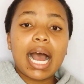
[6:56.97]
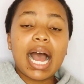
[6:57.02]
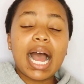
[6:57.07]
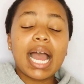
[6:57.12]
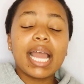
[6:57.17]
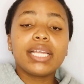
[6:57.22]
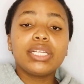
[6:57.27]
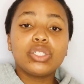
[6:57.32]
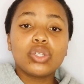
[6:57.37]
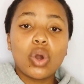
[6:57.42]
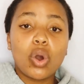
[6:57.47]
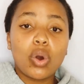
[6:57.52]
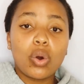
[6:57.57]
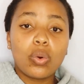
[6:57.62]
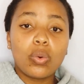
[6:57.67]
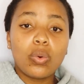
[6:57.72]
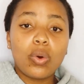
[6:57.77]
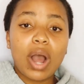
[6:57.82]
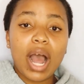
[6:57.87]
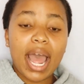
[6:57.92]
I
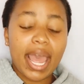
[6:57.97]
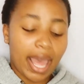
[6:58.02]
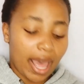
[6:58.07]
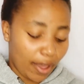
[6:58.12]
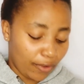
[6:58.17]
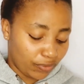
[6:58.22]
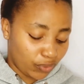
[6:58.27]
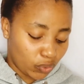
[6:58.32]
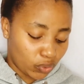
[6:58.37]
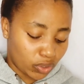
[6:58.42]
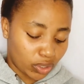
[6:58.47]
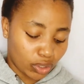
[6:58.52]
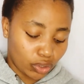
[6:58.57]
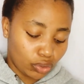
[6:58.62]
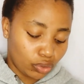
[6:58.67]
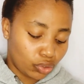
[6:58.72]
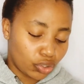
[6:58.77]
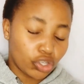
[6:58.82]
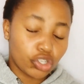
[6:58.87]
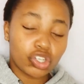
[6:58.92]
know I have used the
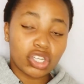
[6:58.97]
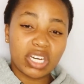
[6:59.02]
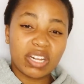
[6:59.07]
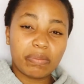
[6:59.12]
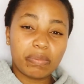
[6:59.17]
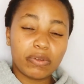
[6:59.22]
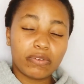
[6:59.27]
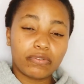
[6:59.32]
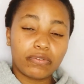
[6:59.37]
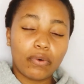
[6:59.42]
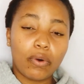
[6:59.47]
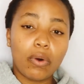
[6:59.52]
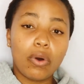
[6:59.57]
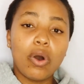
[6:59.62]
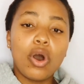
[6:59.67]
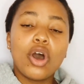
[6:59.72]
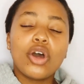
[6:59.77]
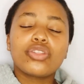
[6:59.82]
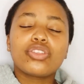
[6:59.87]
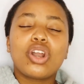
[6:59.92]
Neutrogena before.
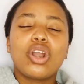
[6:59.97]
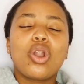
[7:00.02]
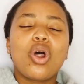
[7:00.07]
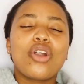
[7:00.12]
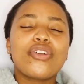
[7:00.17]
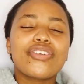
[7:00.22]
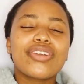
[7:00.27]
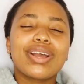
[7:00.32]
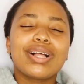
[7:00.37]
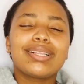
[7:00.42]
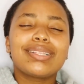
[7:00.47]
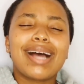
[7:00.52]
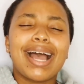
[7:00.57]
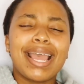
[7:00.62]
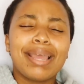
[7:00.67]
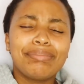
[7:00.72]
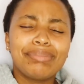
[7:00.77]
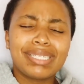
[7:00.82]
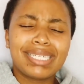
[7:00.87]
The L'Oreal, I